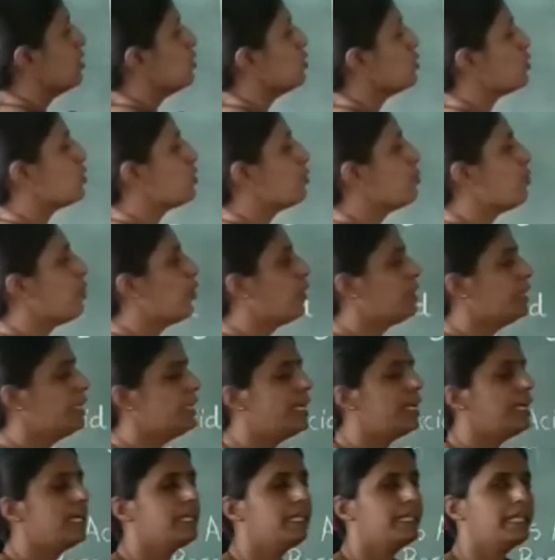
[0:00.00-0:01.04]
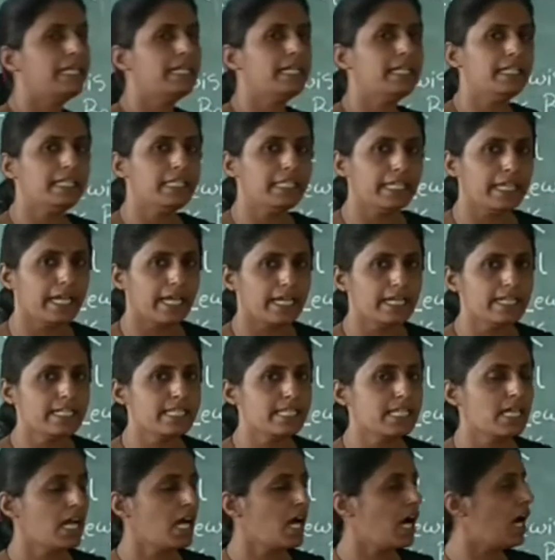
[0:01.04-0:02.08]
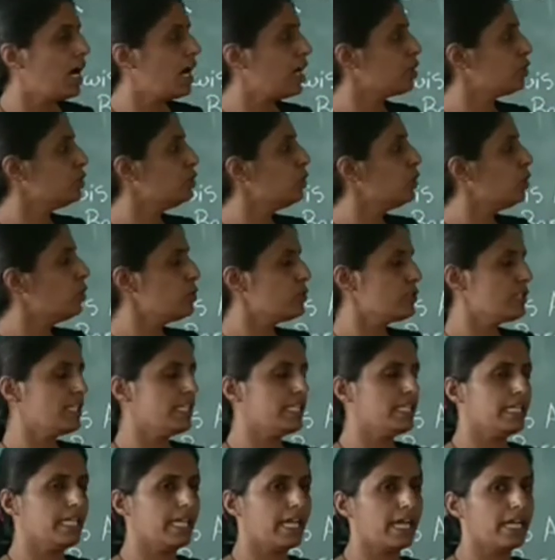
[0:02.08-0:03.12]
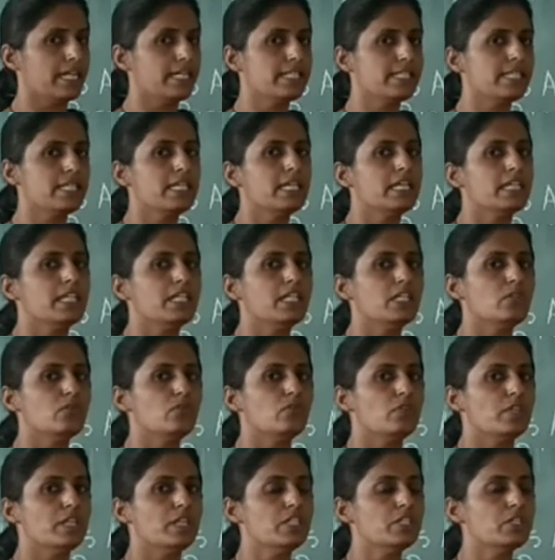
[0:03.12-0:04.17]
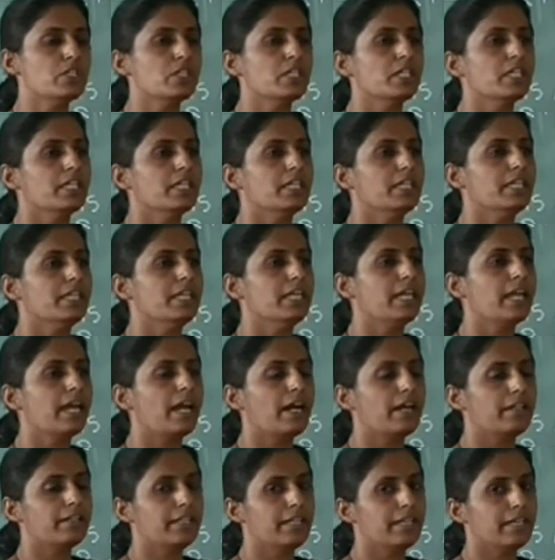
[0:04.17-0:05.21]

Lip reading: So polydentate ligands are those ligands in which there are